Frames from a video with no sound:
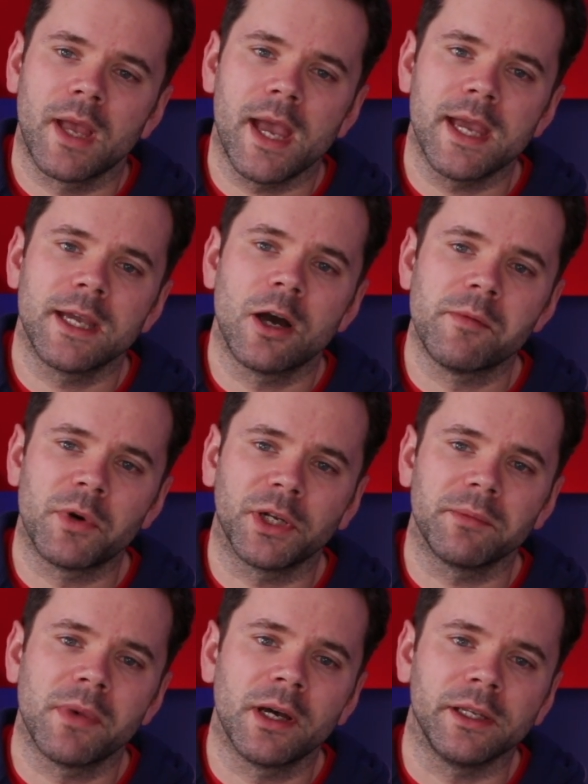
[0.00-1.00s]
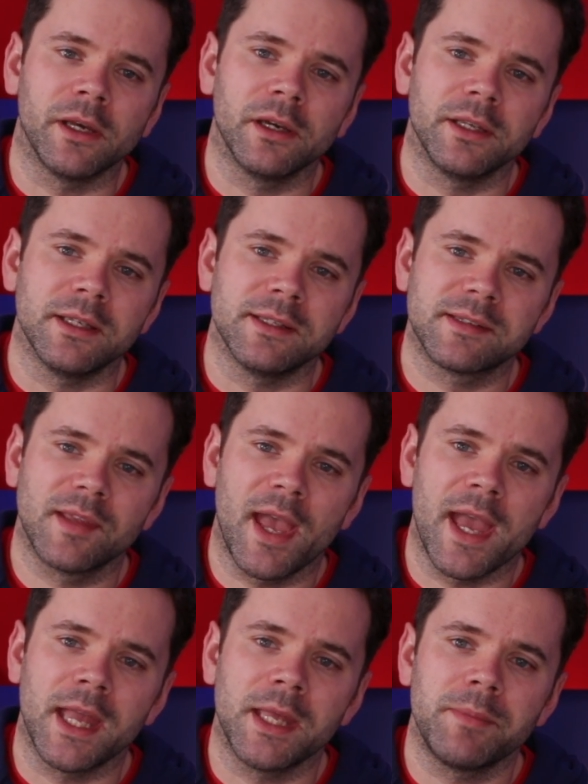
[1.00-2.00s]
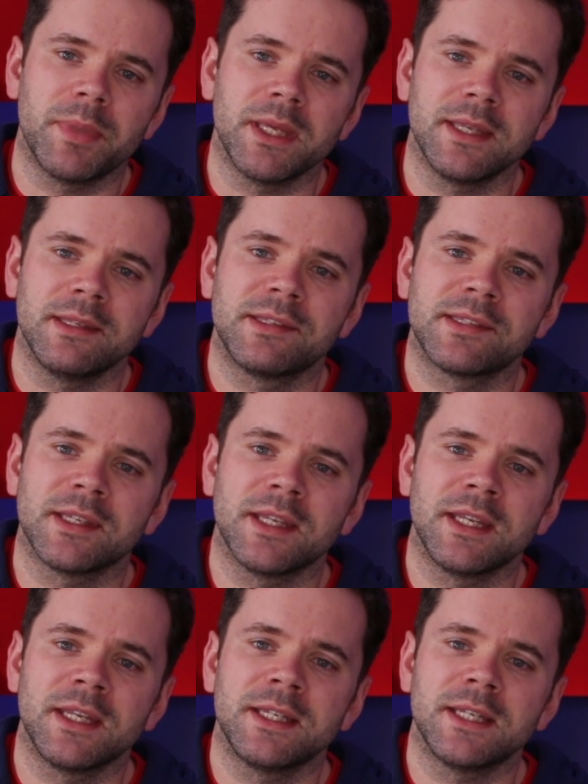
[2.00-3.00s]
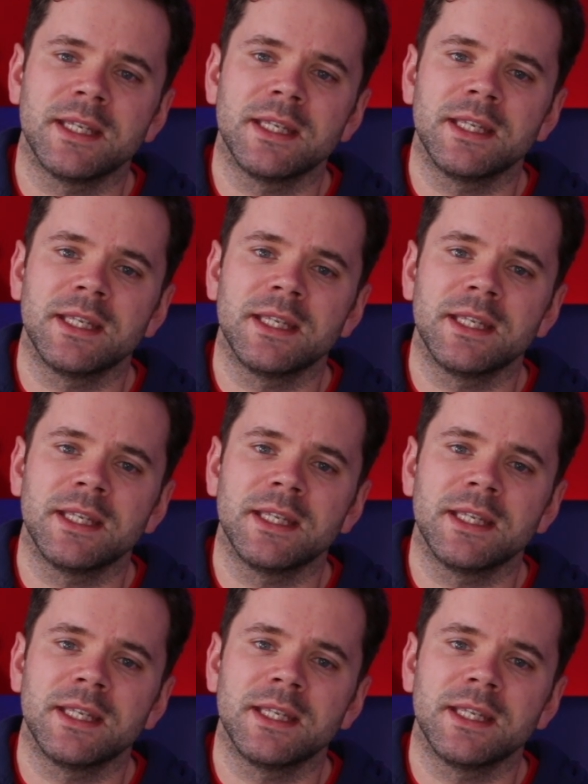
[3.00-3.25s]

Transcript: A harmonic minor is A, B, C, D,